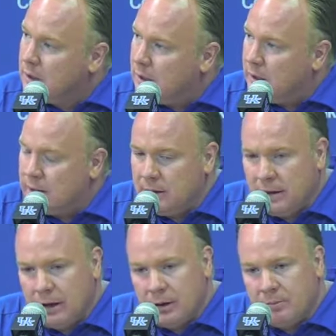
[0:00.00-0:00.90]
And
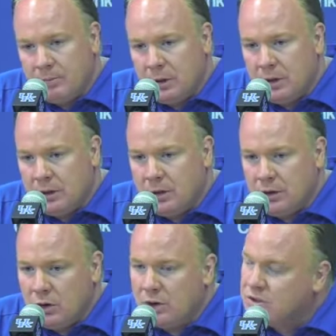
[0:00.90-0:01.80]

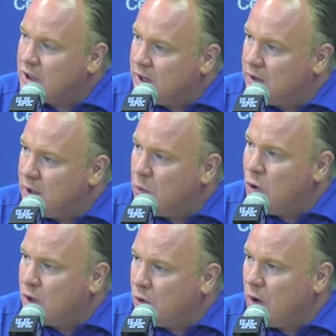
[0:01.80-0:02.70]
they're excited. They
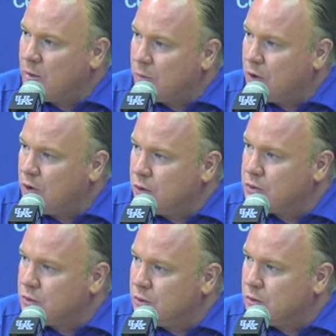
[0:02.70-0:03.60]
want to go out and
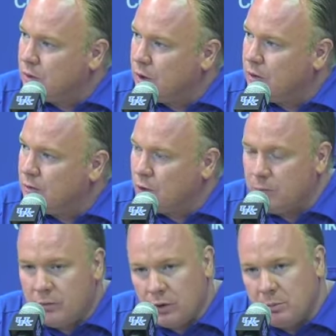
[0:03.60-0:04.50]
produce for
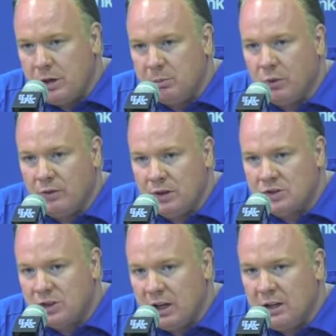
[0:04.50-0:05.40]
the people of
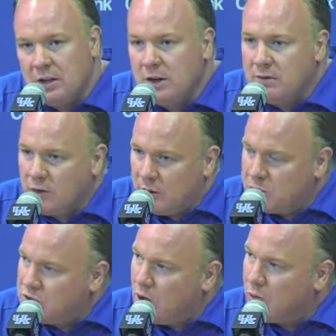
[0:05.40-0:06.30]
this state, for
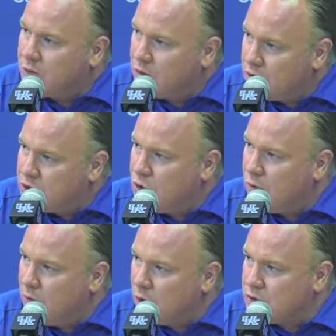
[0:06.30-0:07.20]
themselves, for this
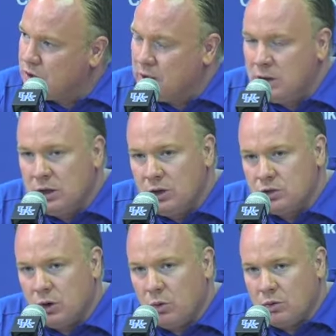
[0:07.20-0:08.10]
university,
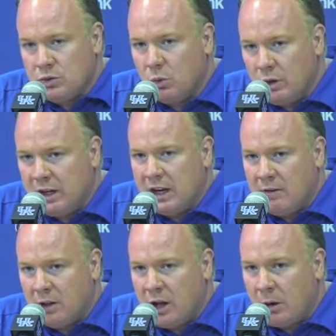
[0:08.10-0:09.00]
so we can
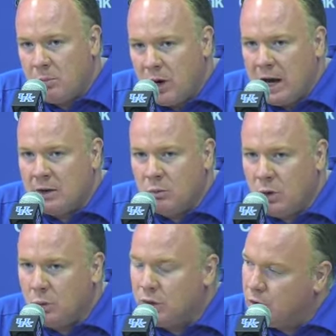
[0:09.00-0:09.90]
have a lot of pride in
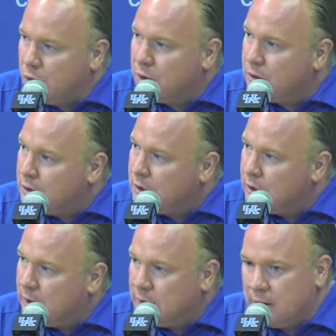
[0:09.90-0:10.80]
what we're doing.
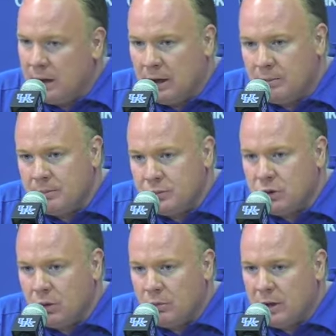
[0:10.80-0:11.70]
And
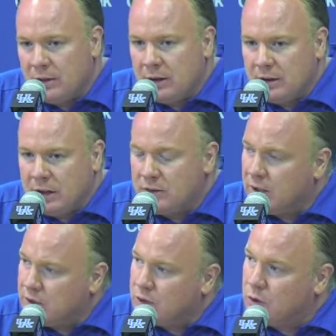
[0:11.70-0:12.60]
so I think
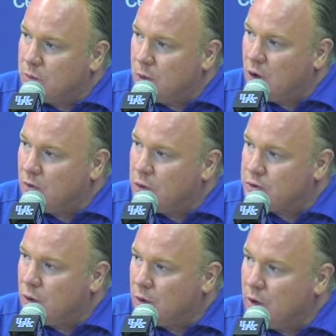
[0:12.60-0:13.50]
that's a good part of what's
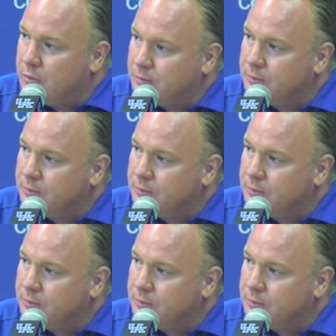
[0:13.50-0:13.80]
going on.